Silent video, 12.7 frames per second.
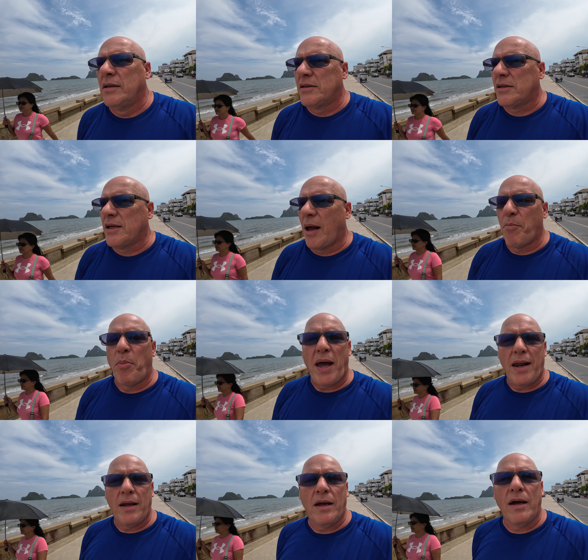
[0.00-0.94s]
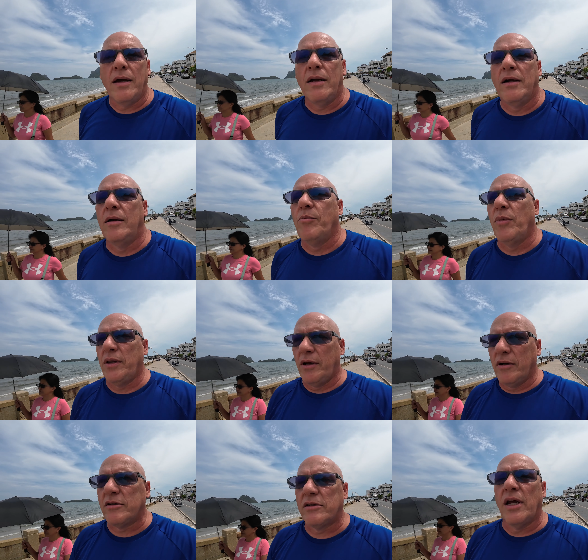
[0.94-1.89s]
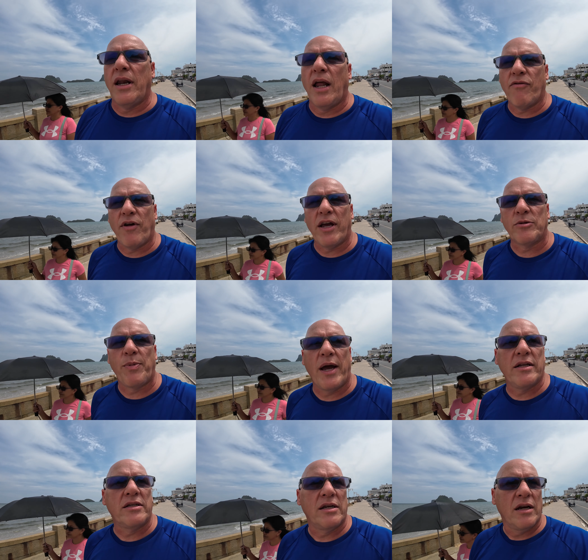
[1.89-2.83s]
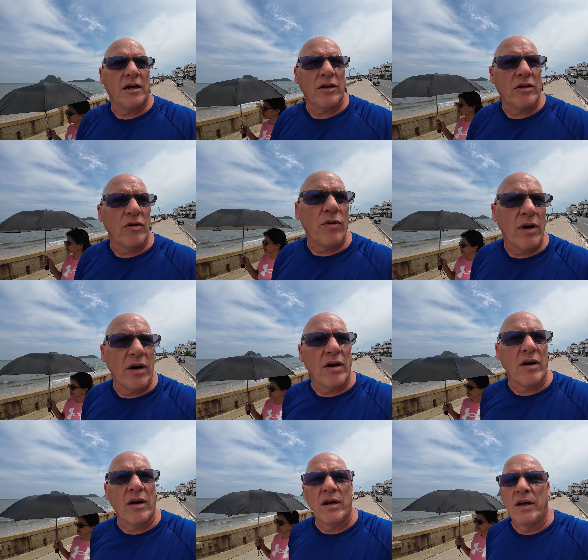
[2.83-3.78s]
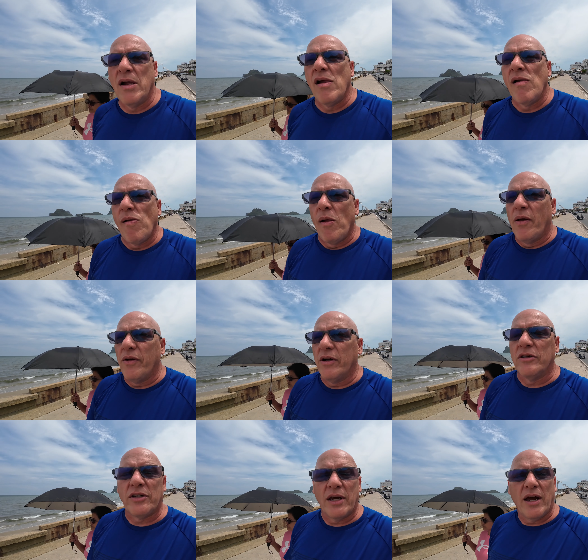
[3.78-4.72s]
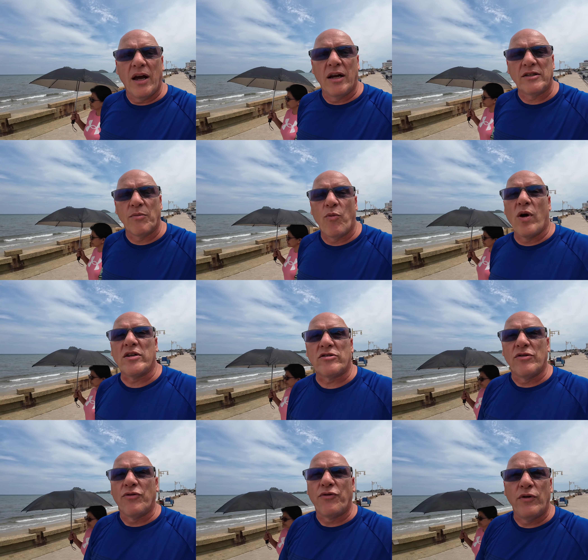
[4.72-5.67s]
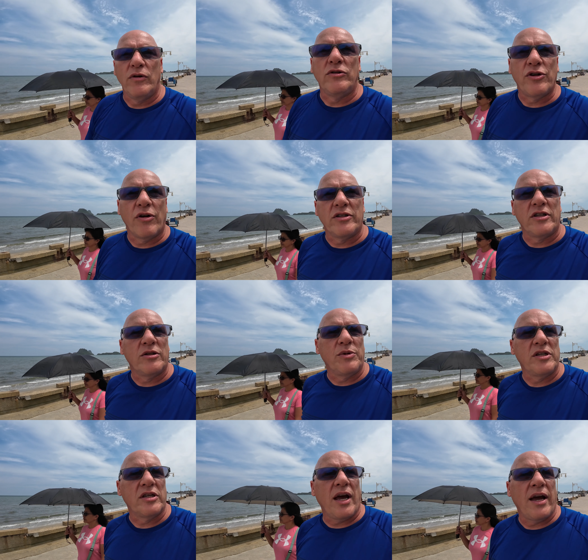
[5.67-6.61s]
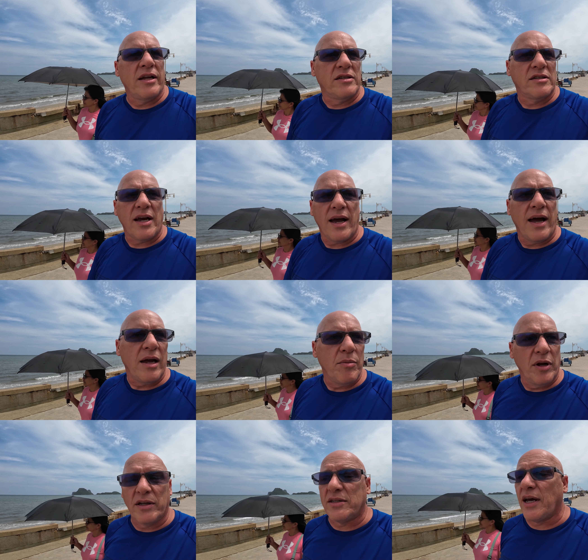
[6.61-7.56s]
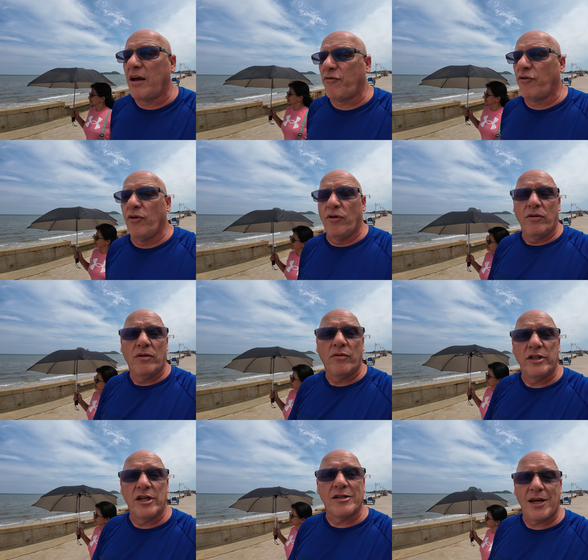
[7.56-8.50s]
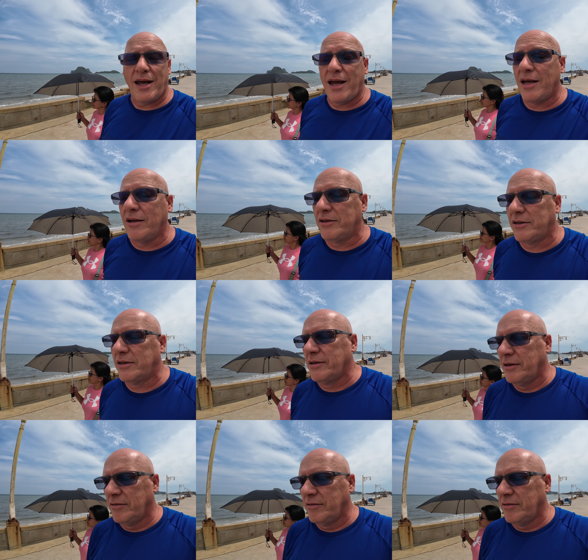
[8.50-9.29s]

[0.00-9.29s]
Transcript: it's not Pattaya, but there's enough expats here to where there's uh, some Western food choices besides Thai, but the Thai food we just had is